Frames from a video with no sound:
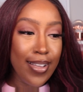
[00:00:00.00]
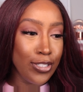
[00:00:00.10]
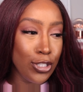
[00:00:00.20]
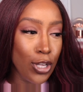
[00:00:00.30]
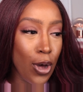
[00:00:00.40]

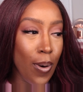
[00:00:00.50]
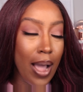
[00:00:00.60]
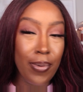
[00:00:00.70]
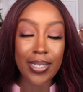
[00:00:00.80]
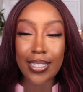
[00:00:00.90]
So
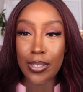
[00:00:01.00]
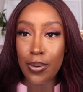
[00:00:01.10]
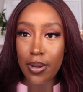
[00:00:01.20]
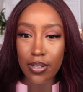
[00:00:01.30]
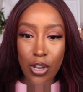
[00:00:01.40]
I wanted
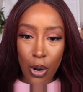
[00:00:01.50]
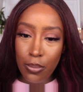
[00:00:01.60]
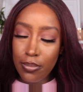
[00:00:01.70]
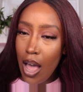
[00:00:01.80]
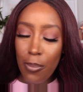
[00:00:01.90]
to, you know,
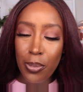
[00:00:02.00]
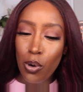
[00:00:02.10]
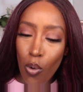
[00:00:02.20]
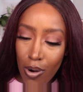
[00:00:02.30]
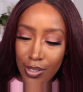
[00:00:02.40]
help the
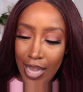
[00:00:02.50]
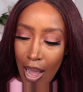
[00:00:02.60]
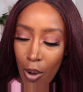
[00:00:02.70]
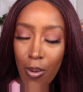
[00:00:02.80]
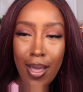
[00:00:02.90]
girls
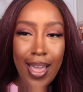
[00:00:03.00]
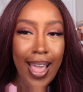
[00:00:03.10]
out